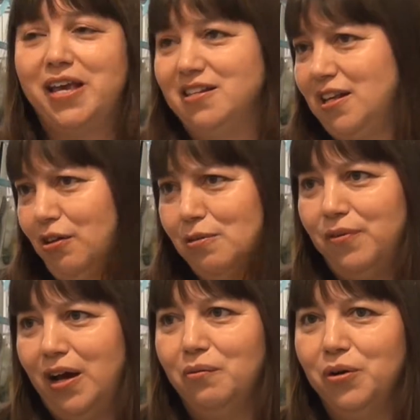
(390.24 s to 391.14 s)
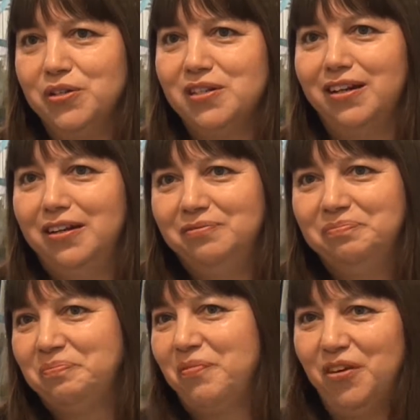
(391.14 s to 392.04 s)
to make its health far worse than it.
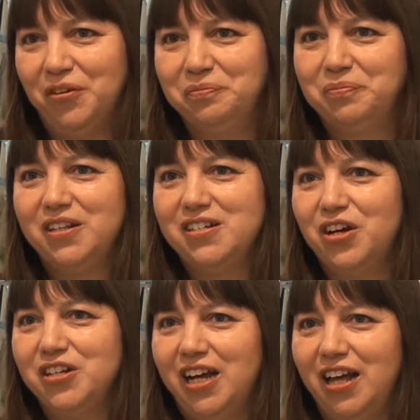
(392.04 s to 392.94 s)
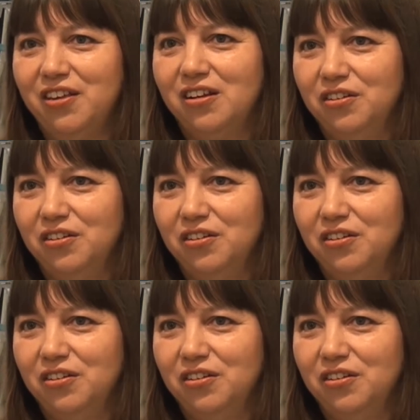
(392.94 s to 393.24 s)
There's no doubt.